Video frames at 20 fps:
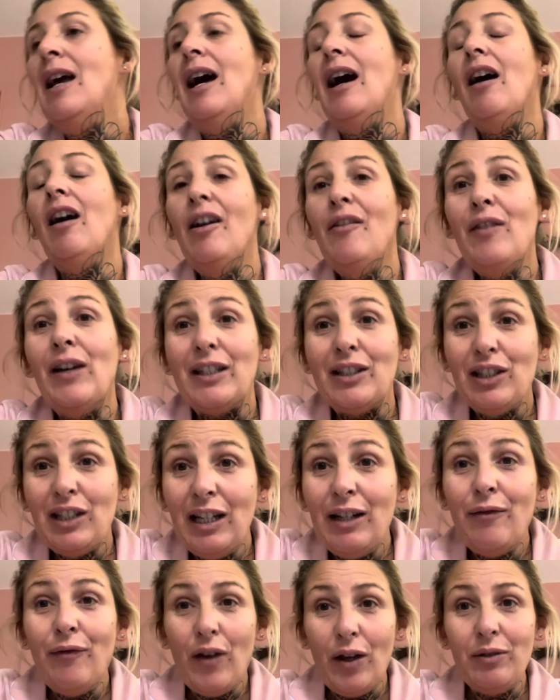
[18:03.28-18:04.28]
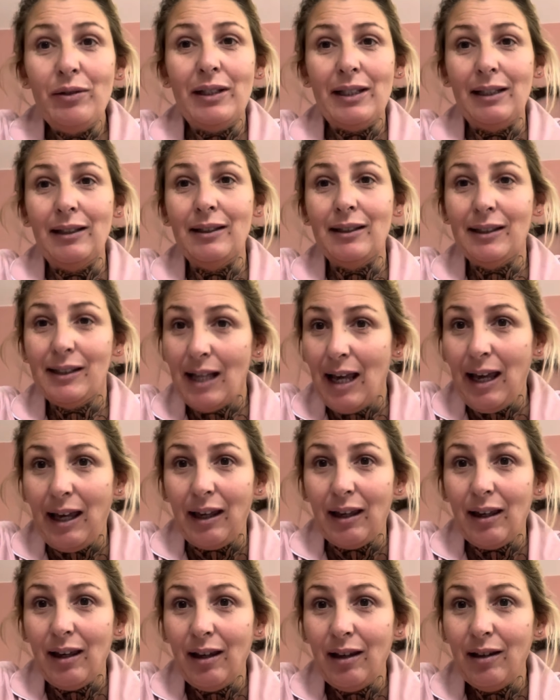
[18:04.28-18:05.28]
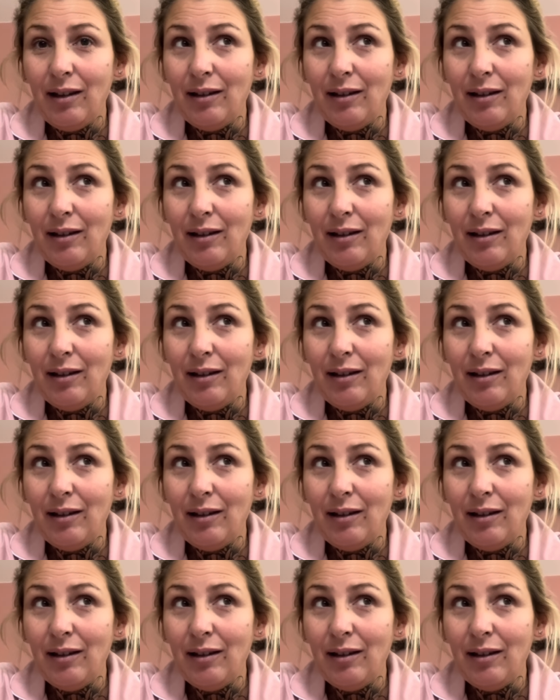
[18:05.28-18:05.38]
I've actually phoned in sick.